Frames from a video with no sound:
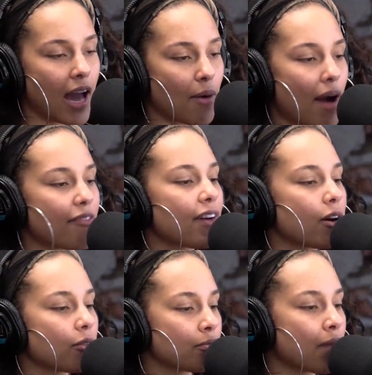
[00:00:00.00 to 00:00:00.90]
how I
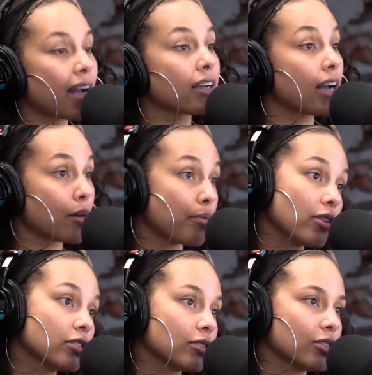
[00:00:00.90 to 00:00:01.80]
felt in my kind of
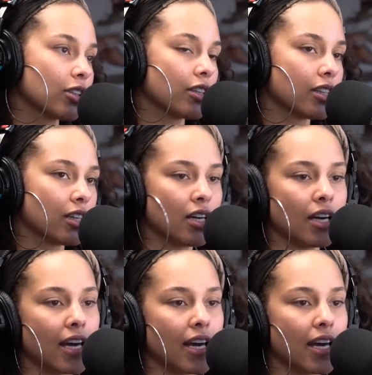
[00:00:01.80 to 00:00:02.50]
personal journey,